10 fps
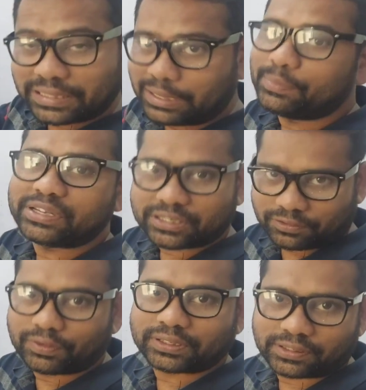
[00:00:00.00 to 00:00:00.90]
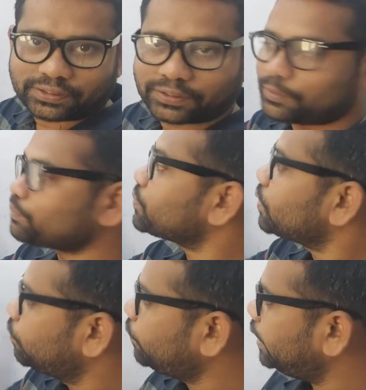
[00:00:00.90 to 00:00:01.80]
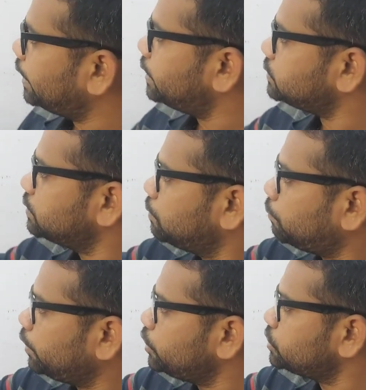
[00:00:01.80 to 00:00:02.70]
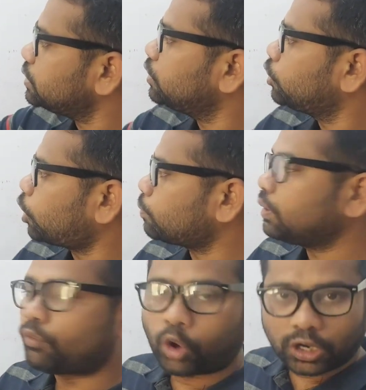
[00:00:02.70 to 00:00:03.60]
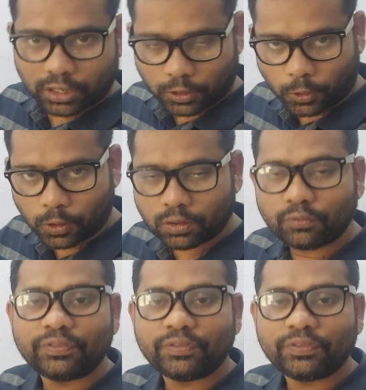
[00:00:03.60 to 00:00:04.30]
This is the limit for this. Whereas by using a normal wall clock,